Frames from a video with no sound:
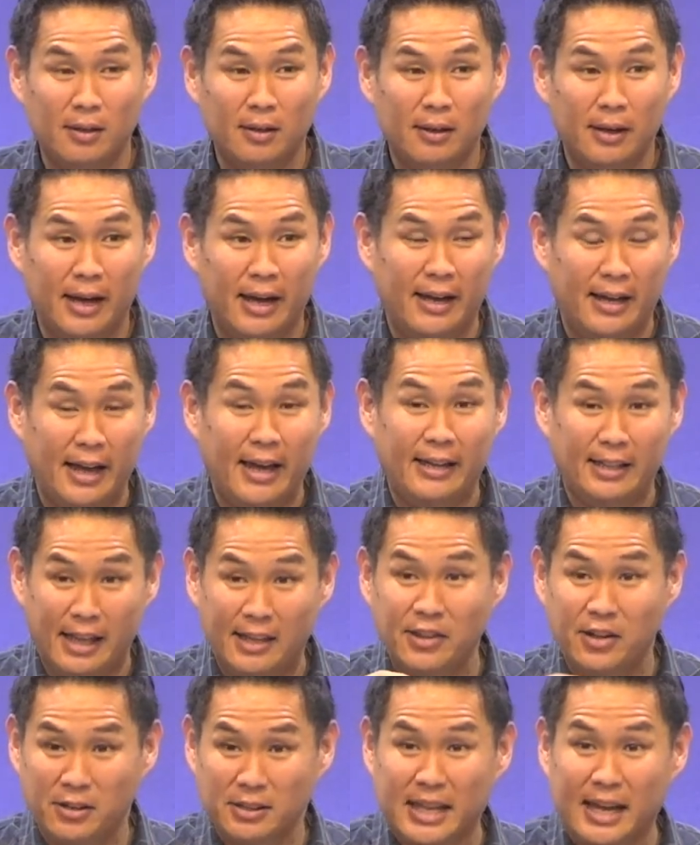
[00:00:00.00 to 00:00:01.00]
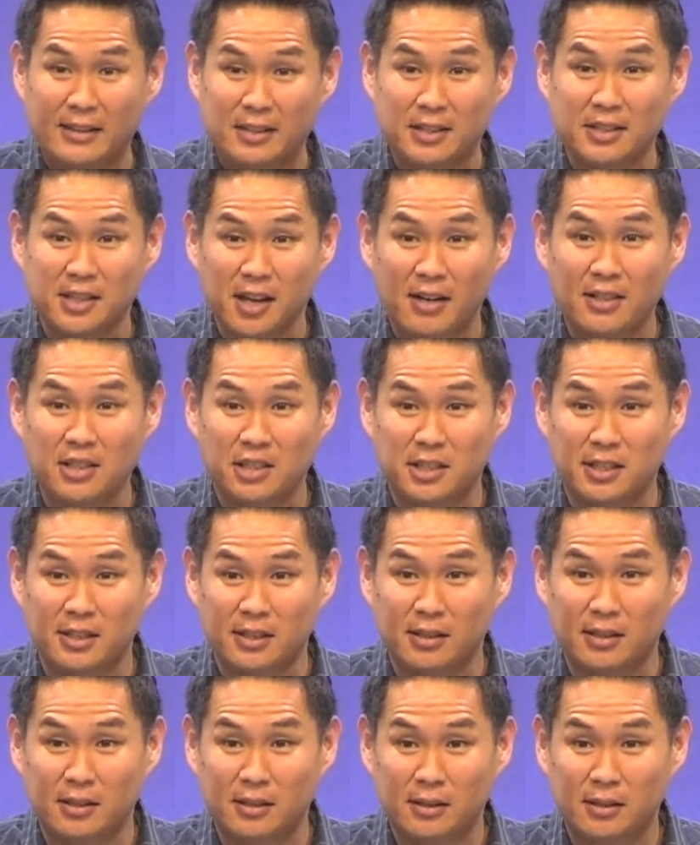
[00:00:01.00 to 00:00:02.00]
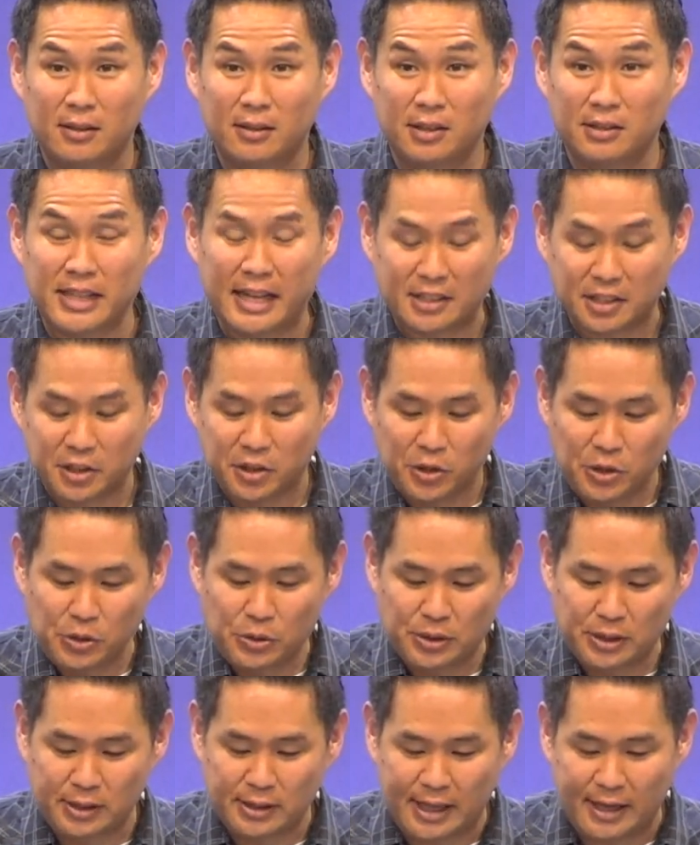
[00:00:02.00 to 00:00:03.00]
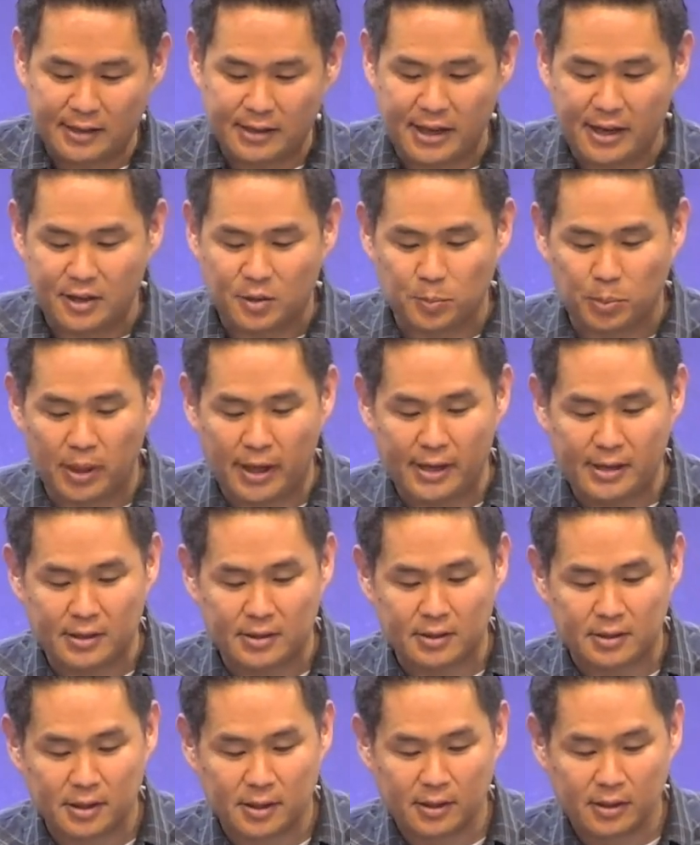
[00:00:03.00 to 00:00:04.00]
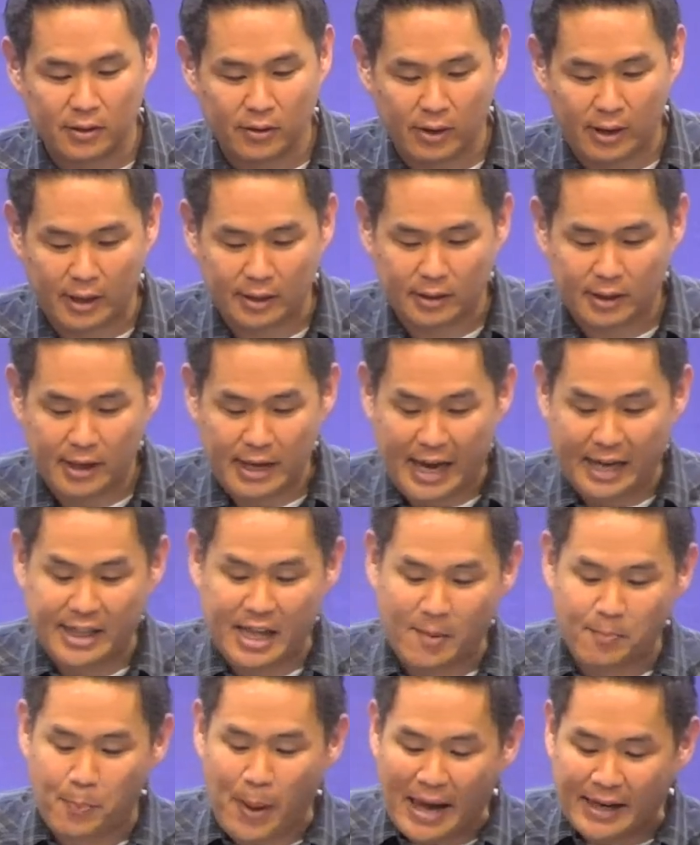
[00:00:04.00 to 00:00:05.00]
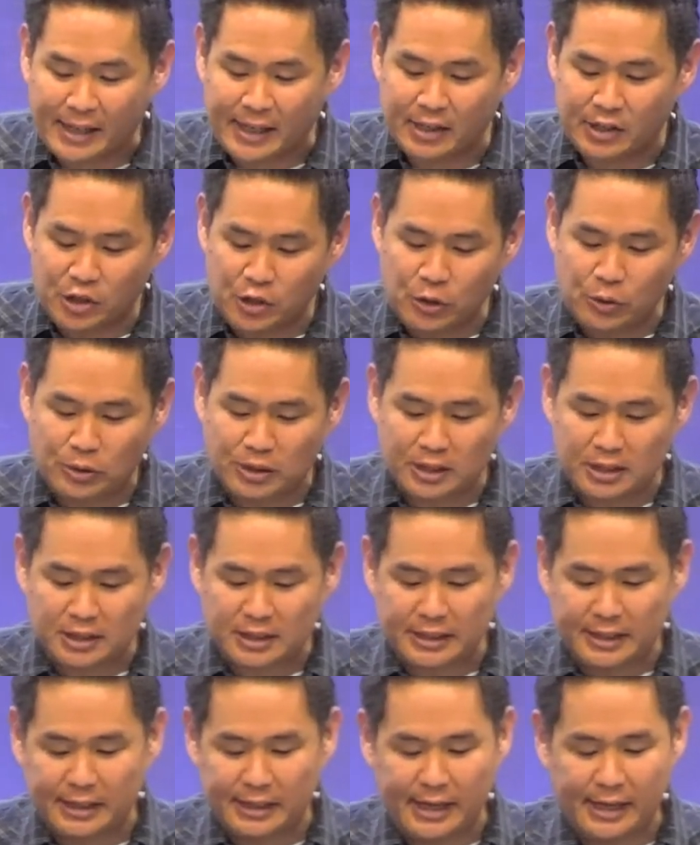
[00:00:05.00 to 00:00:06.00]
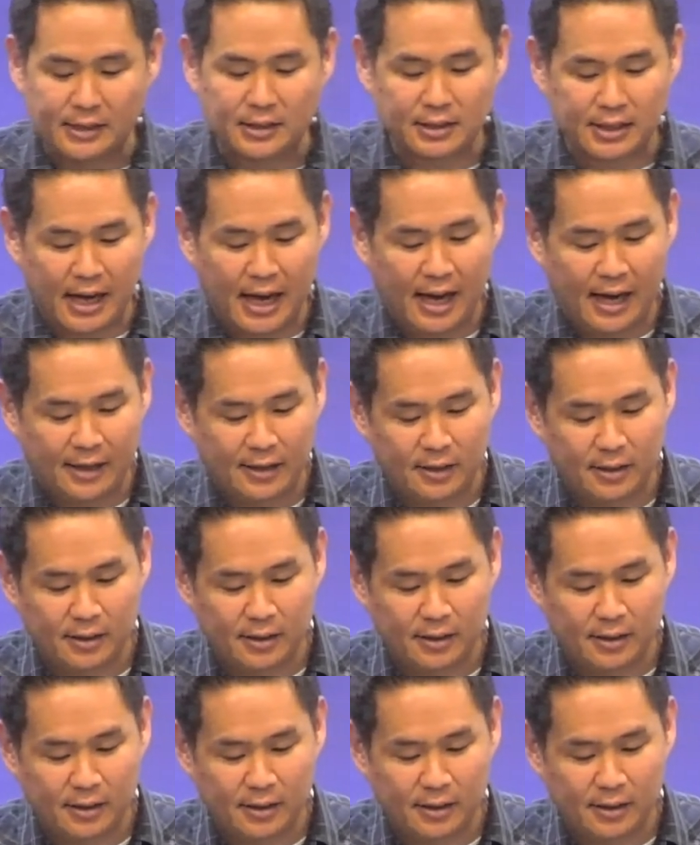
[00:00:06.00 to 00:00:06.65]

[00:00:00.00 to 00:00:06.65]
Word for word: And, and, and there's that seduction, there's that seducing that takes place. Right? And they beckon you to sin against God.